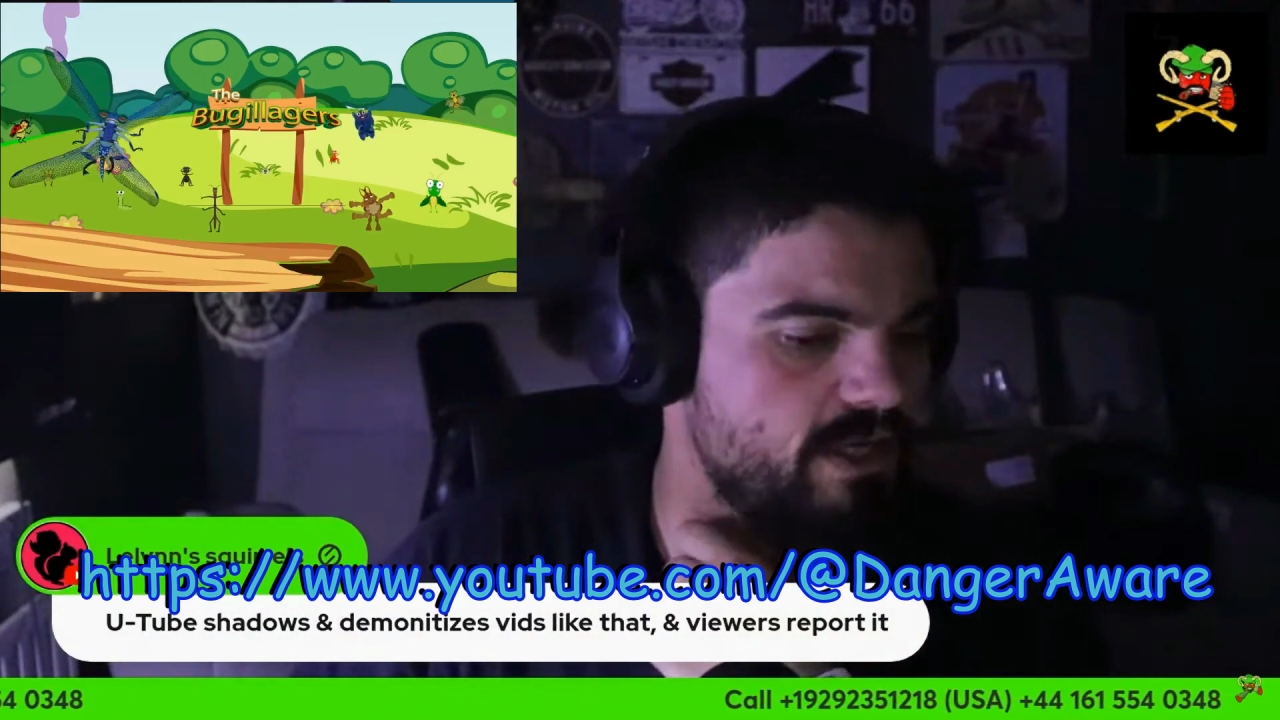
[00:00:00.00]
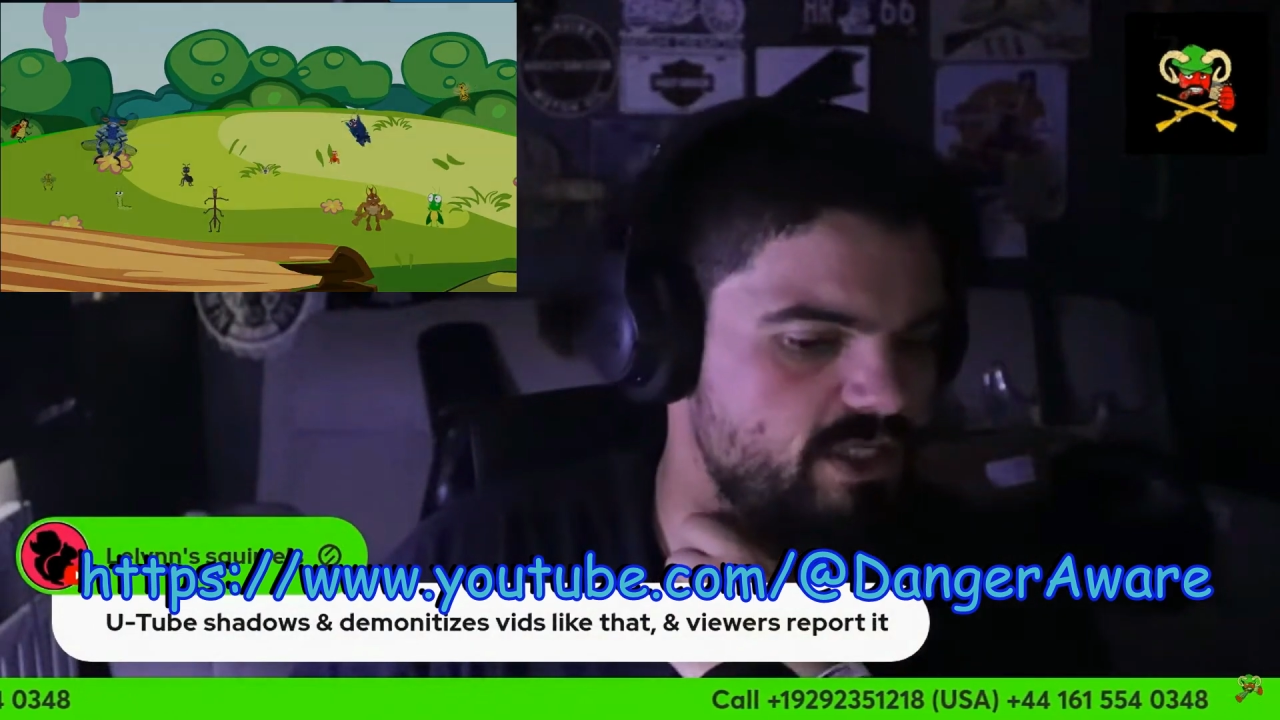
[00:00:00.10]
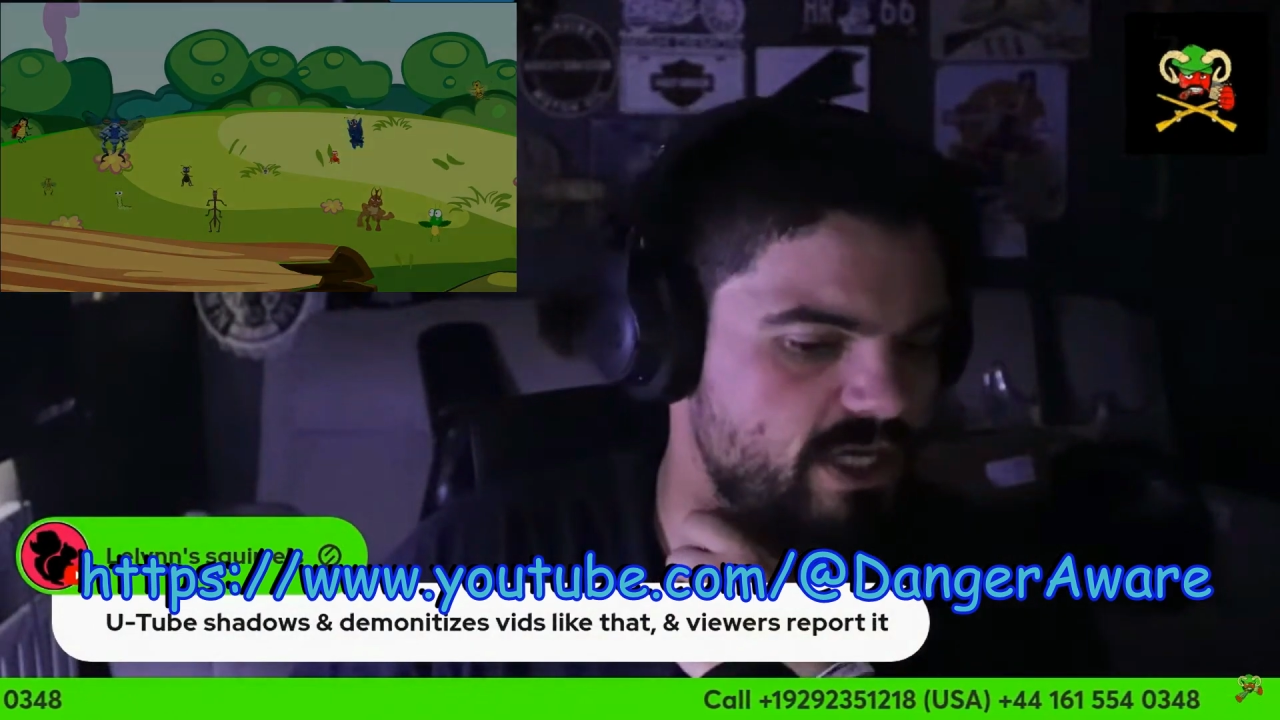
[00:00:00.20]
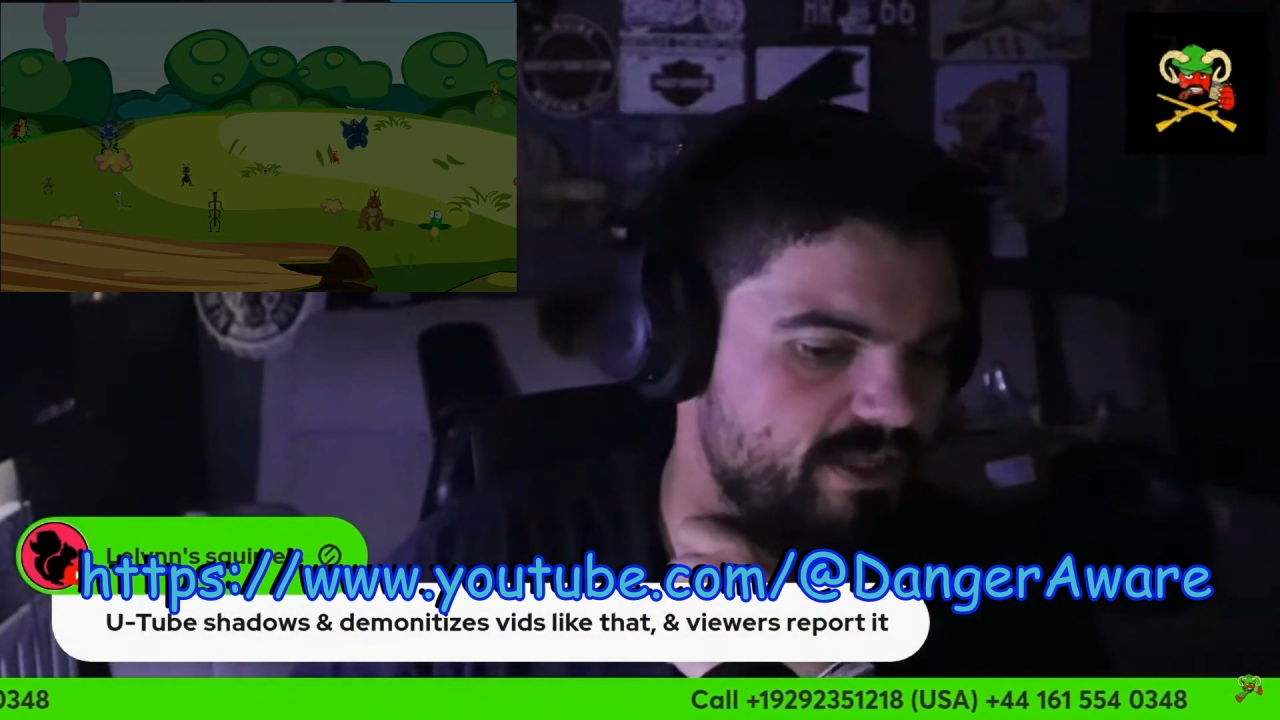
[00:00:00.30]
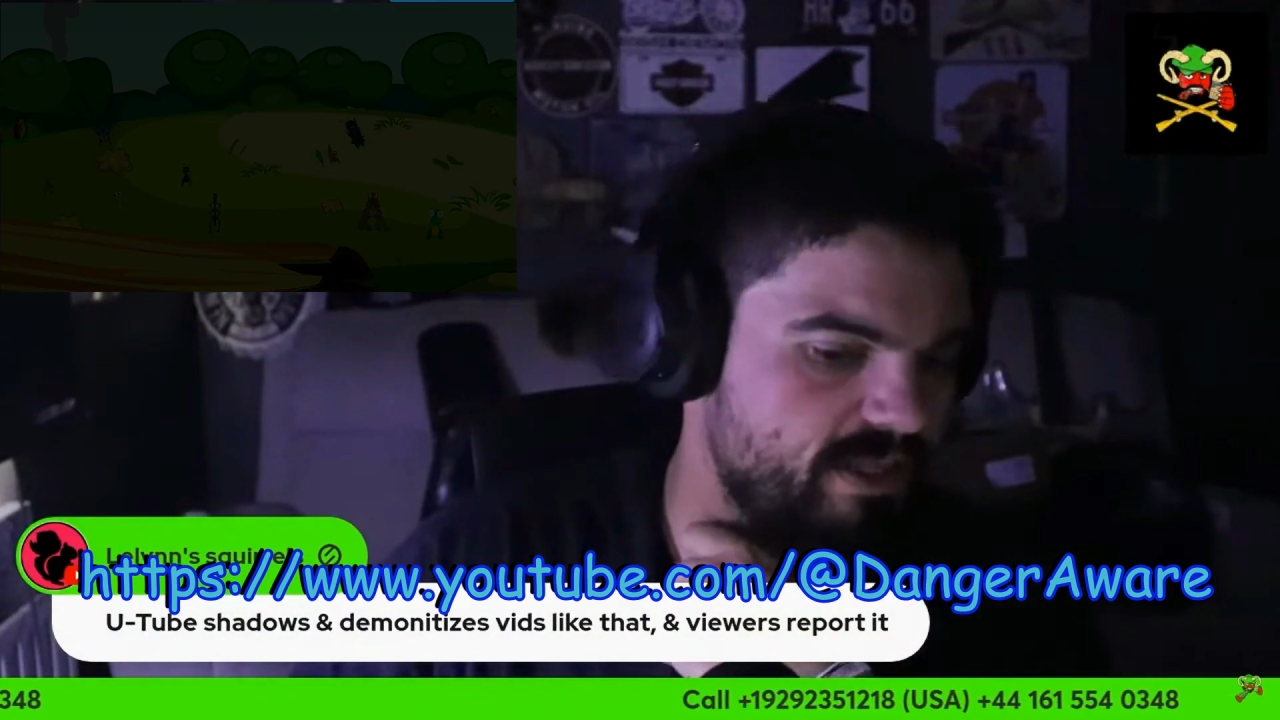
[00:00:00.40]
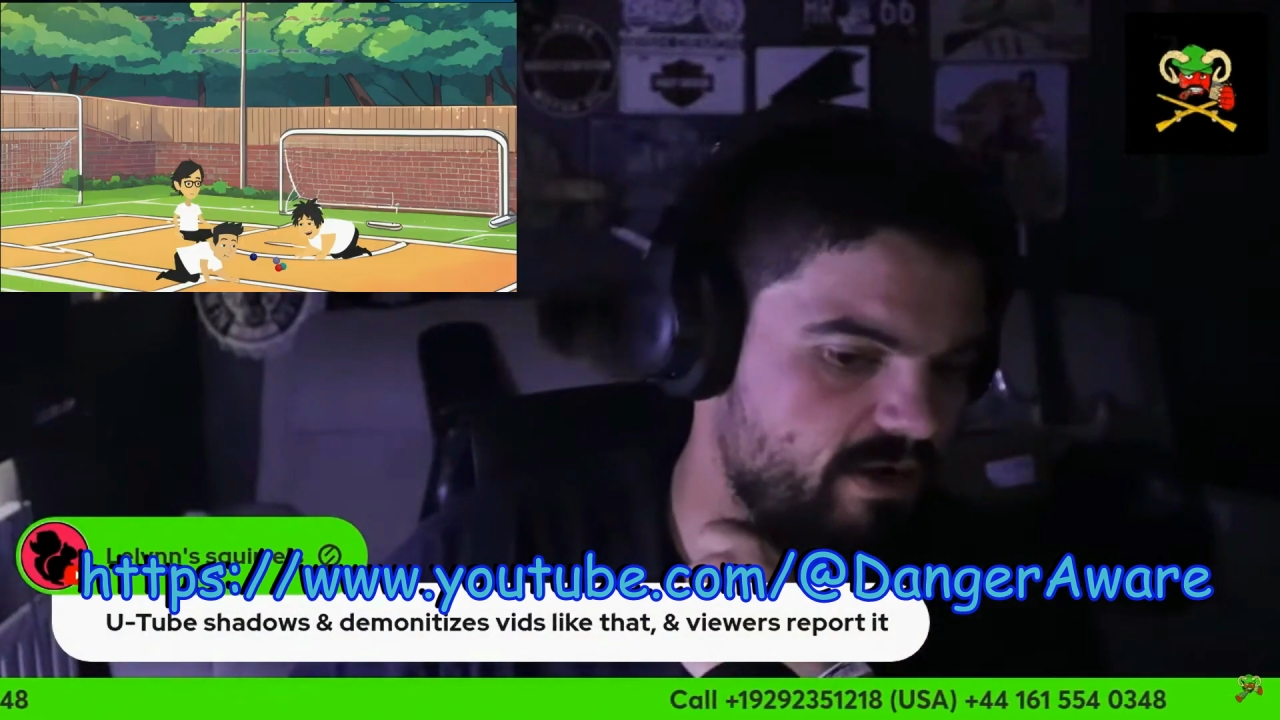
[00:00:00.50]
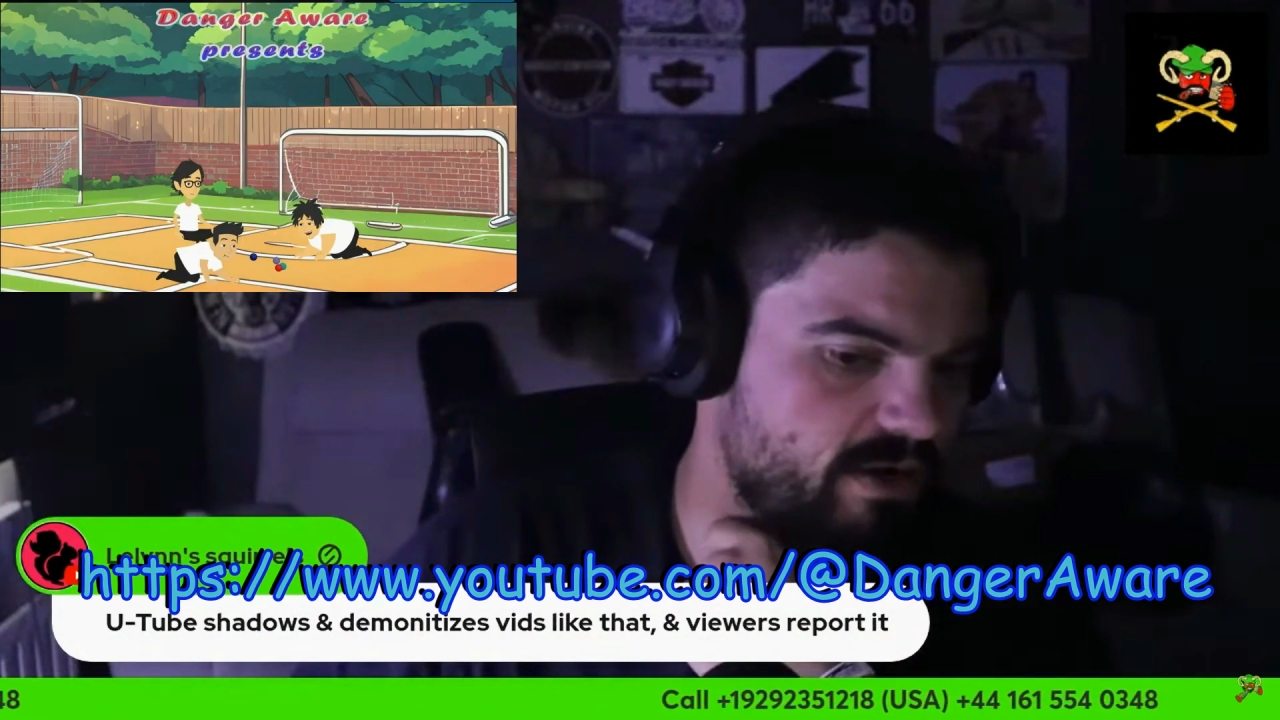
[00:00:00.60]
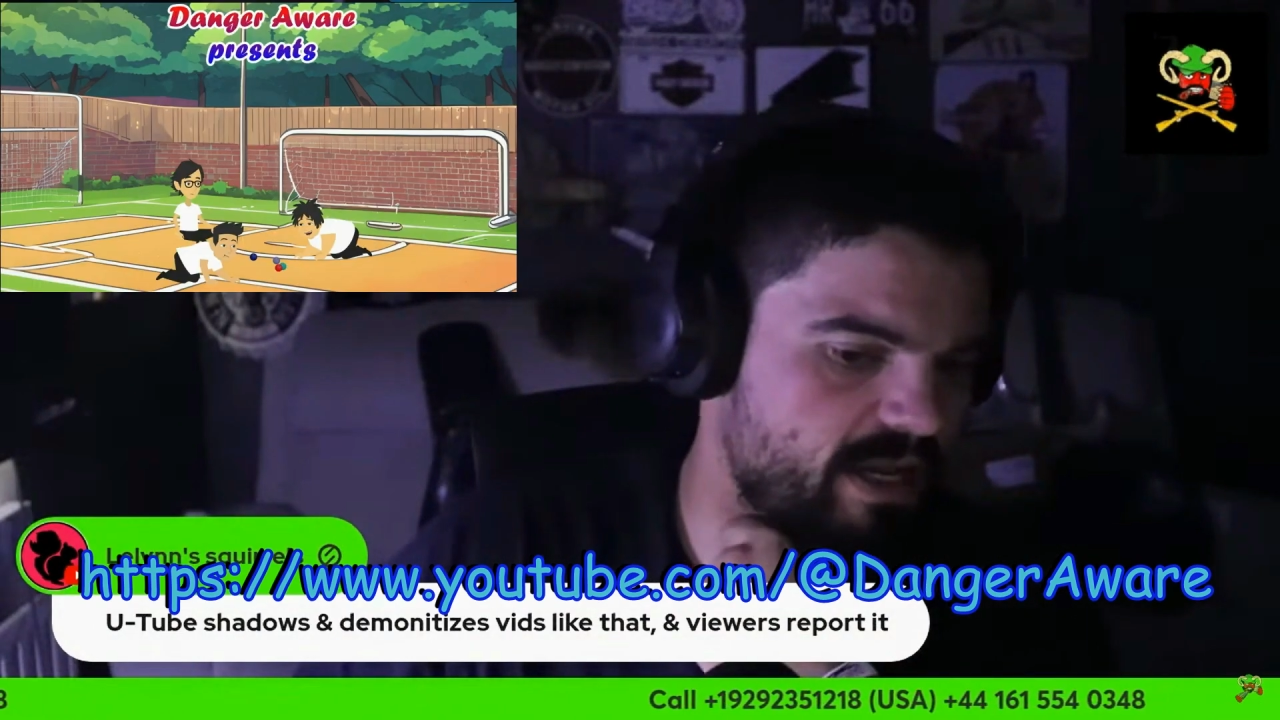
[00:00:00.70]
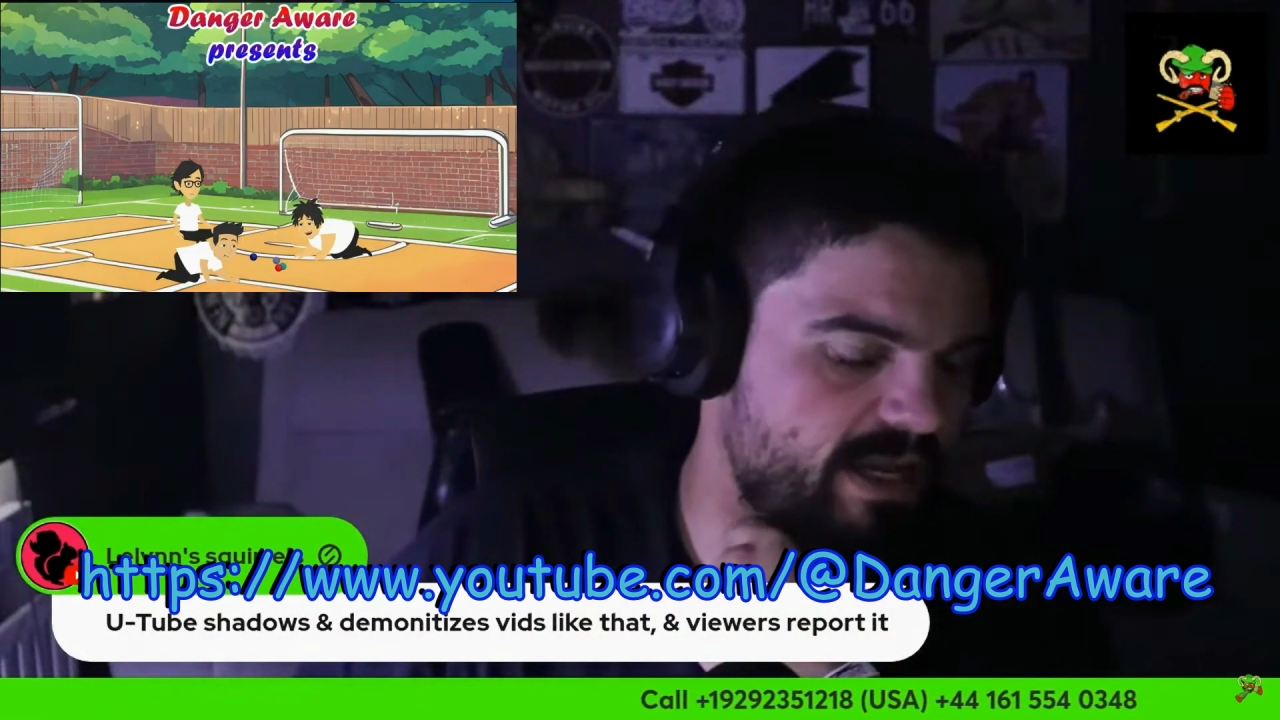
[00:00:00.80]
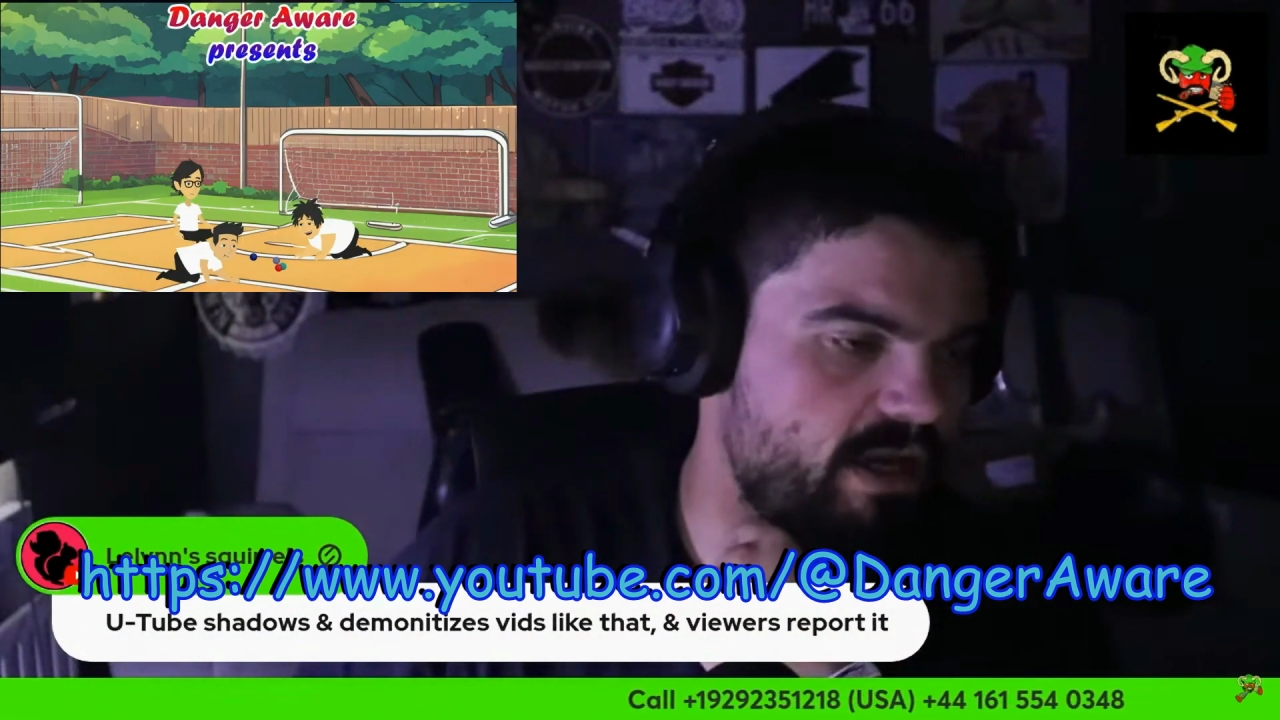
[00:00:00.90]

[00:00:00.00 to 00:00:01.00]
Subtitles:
chat there again,